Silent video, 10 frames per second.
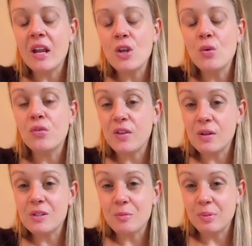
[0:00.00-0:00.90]
you
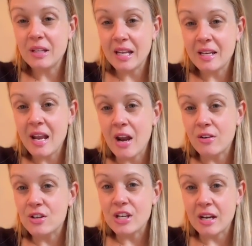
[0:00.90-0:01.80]
feel depleted
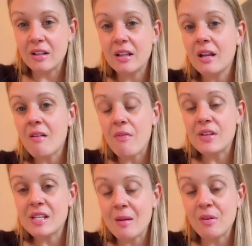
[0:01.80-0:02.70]
energetically around
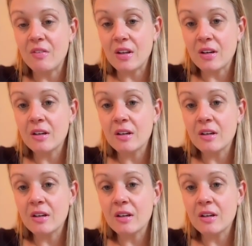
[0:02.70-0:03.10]
this time of year,